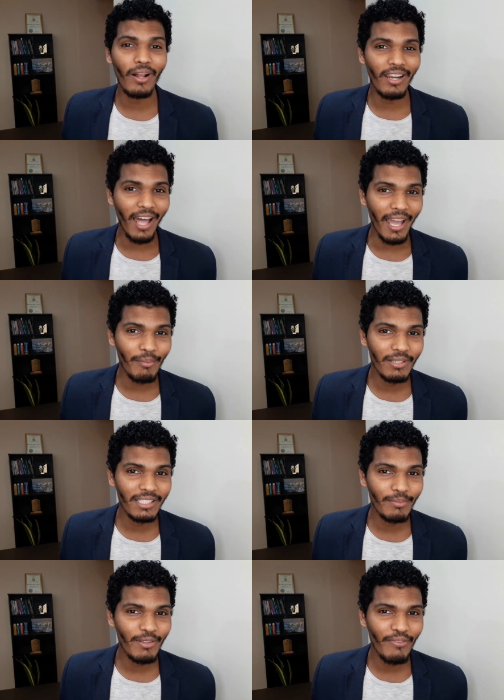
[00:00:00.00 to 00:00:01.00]
are liable
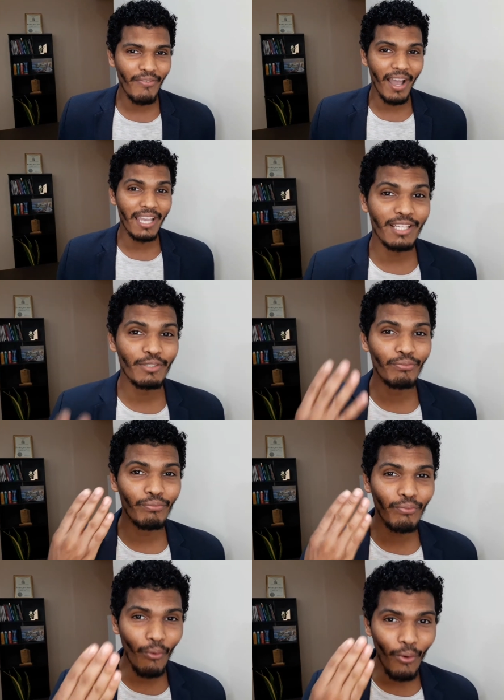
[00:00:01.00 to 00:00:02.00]
to be fined
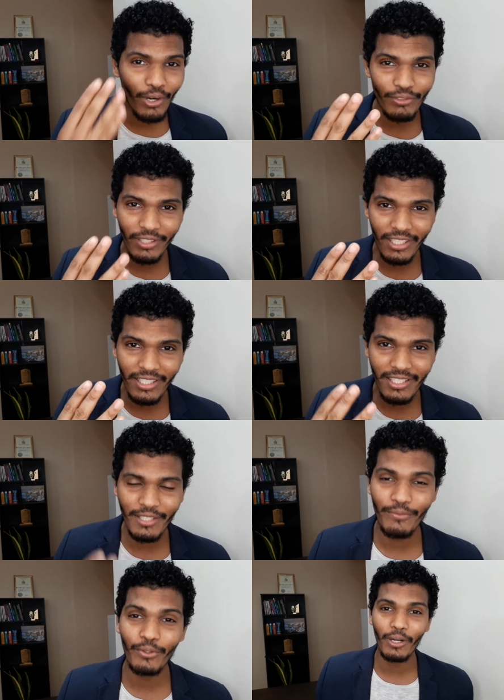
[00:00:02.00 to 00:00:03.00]
$400
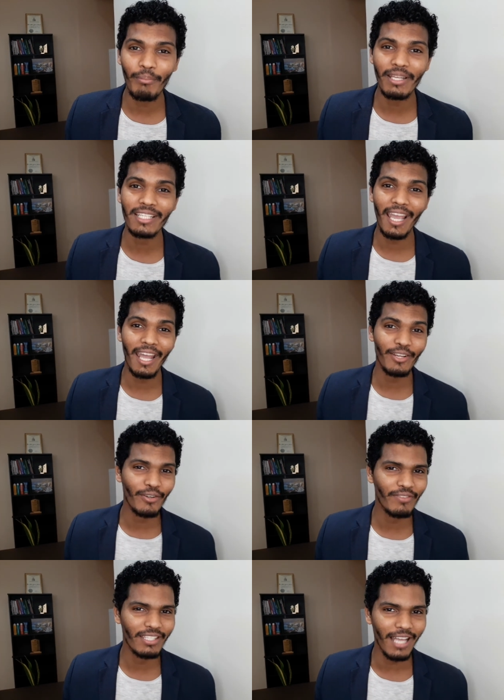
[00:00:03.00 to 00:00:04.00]
if you commit any
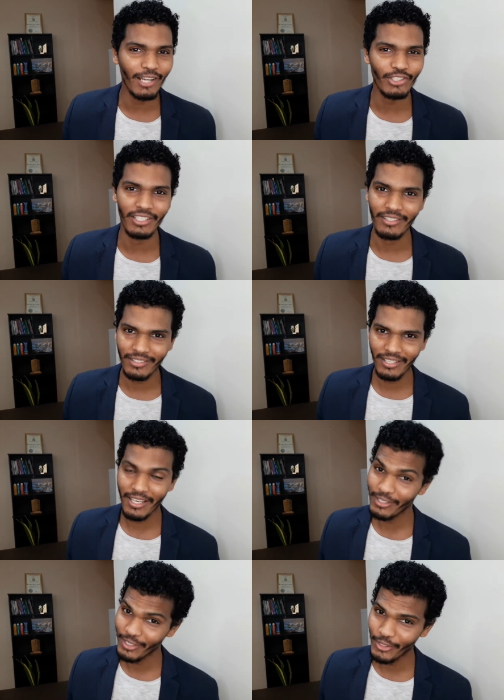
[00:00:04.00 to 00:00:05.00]
of these actions.
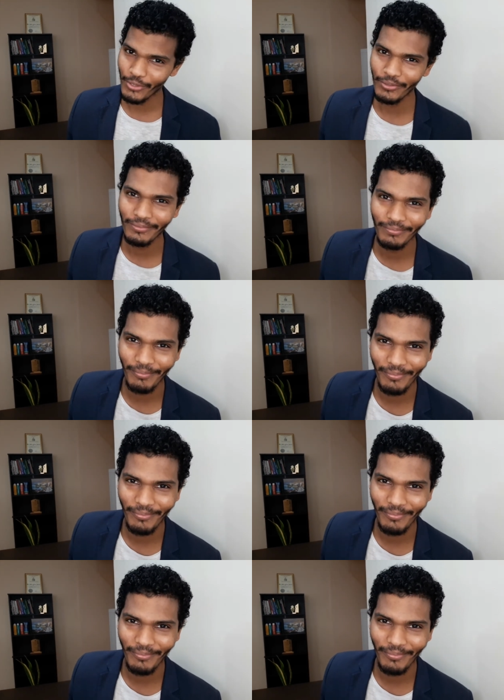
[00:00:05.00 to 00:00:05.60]
Stay tuned.